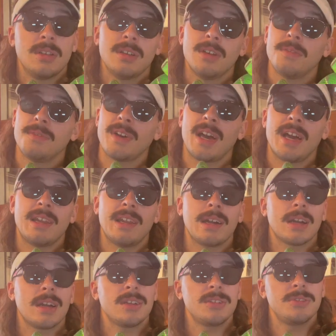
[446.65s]
fine, I
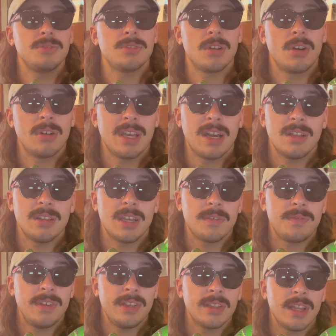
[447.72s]
got you, shorty. I don't like
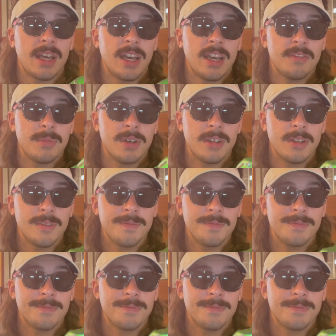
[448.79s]
feeding live, but